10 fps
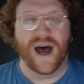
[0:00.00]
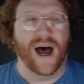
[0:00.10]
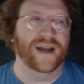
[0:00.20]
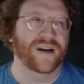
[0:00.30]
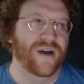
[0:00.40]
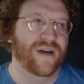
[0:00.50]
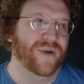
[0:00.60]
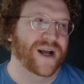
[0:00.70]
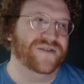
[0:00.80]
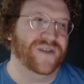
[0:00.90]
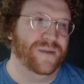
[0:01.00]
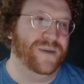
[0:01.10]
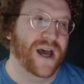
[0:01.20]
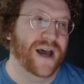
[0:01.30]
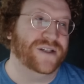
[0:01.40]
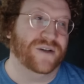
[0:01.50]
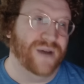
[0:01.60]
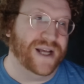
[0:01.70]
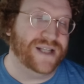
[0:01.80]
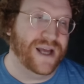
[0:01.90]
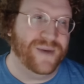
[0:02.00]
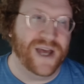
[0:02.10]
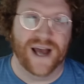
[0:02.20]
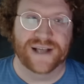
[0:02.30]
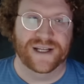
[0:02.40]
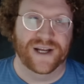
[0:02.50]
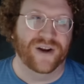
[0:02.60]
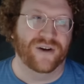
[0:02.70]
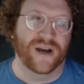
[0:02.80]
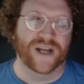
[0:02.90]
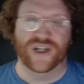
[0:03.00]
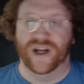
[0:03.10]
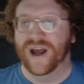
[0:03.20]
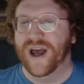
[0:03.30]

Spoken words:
I don't have RESTful APIs or REST APIs and integration.